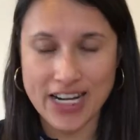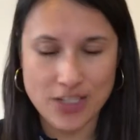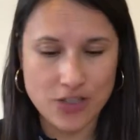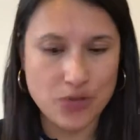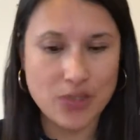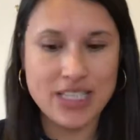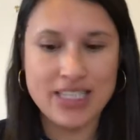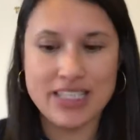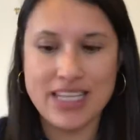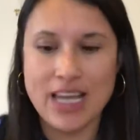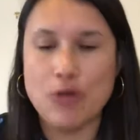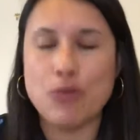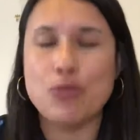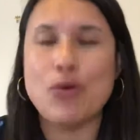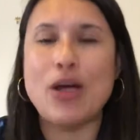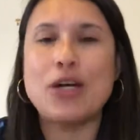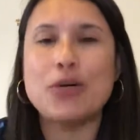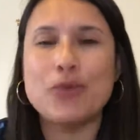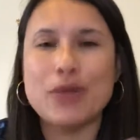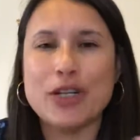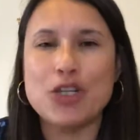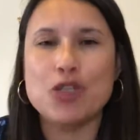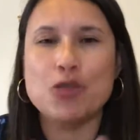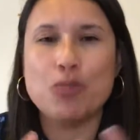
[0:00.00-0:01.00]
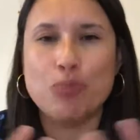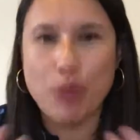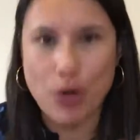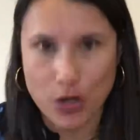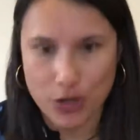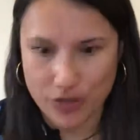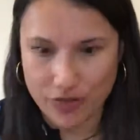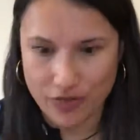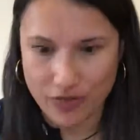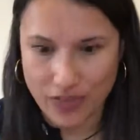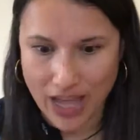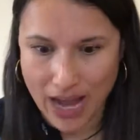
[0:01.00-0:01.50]
And so he's saying rhetoric is
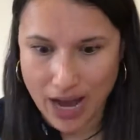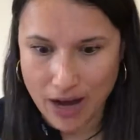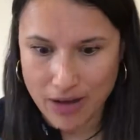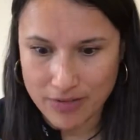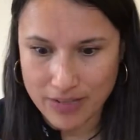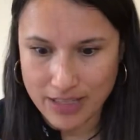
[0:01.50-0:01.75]
part of that.